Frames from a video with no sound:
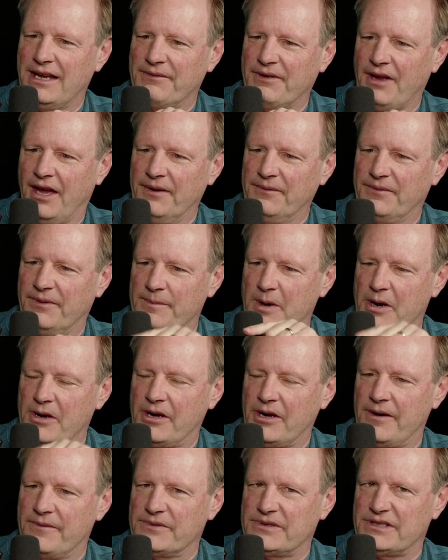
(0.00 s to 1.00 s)
gotten from our
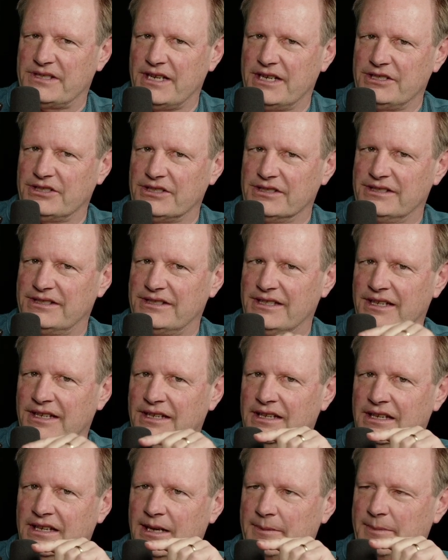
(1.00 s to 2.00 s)
conversations
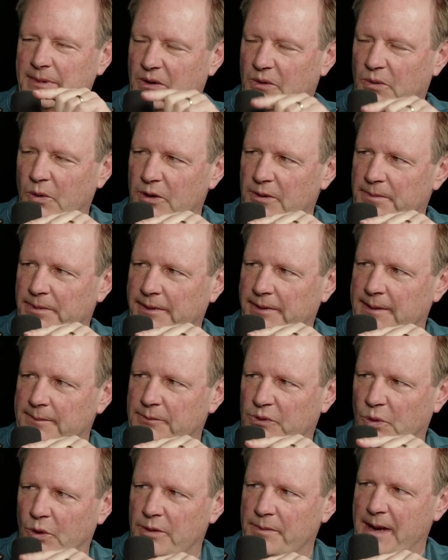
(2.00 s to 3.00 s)
about
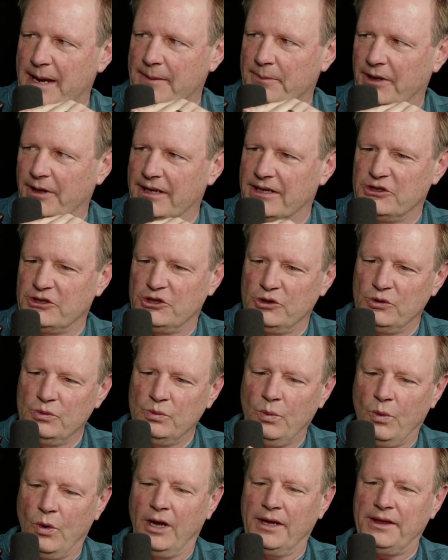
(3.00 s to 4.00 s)
quarterback play is you
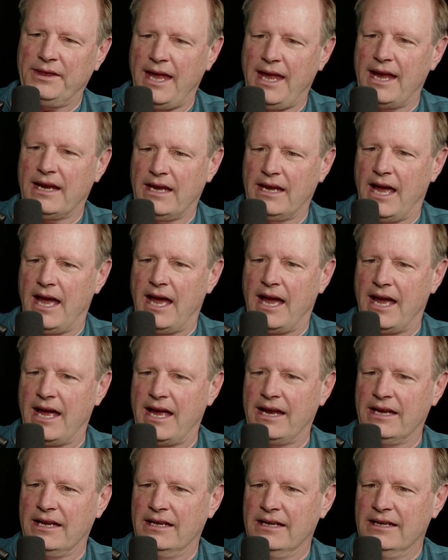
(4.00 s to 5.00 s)
want that
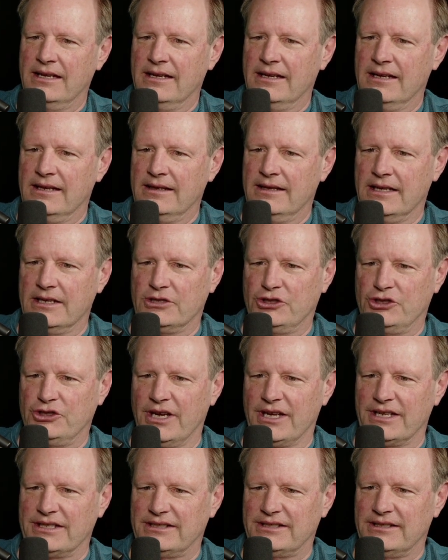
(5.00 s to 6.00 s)
guy that
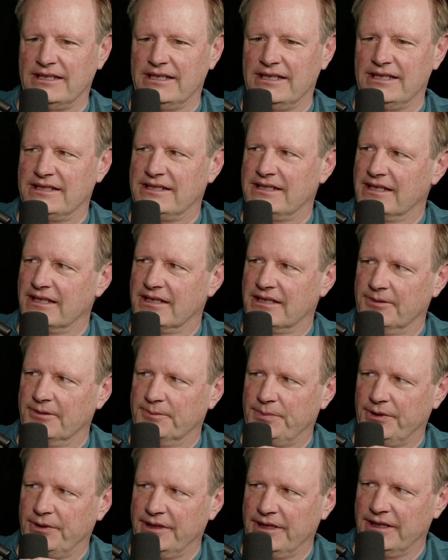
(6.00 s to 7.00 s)
just is in
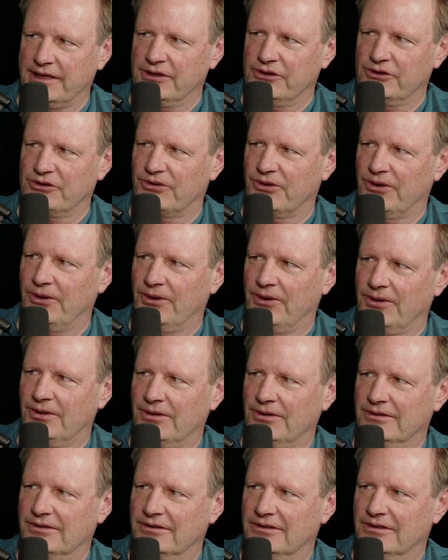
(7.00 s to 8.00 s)
complete
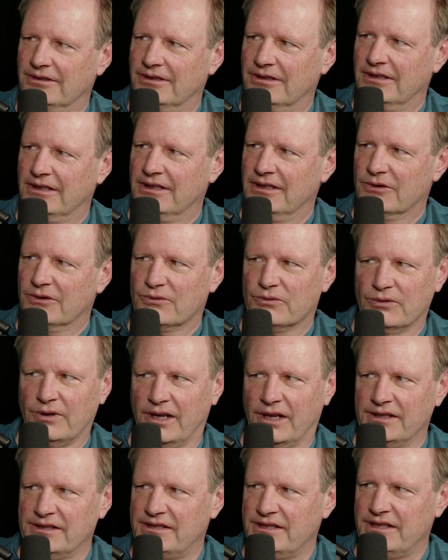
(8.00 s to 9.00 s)
control,
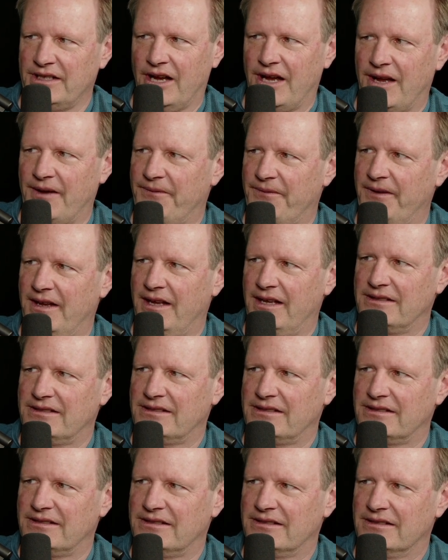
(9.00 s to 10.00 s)
runs the
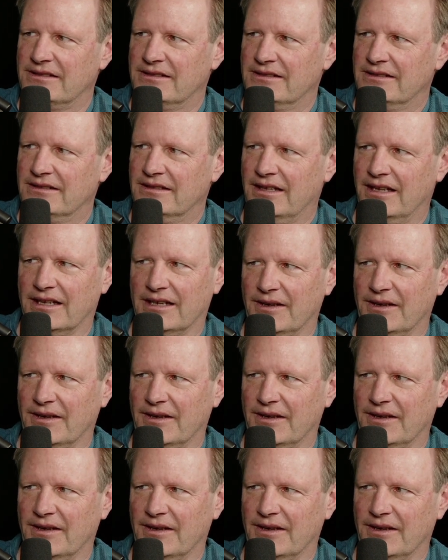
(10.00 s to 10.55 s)
offense like a